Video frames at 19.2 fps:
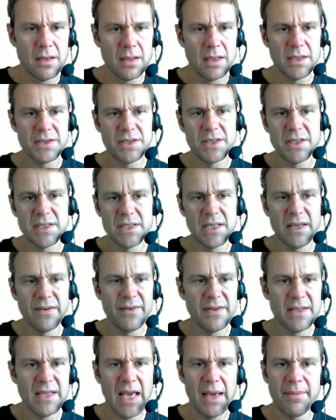just see if
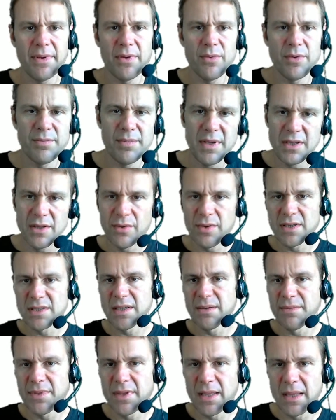it's happy with me doing
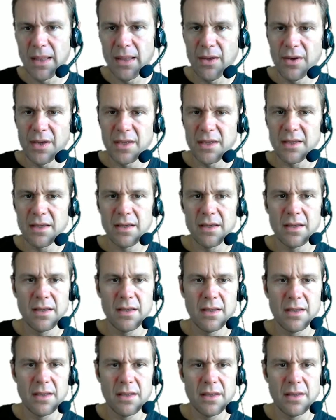something like
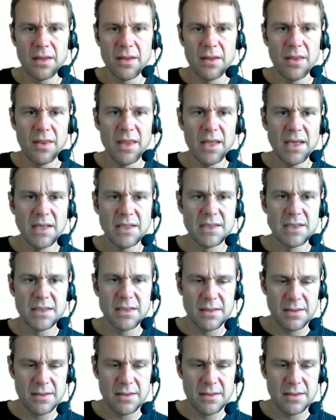this.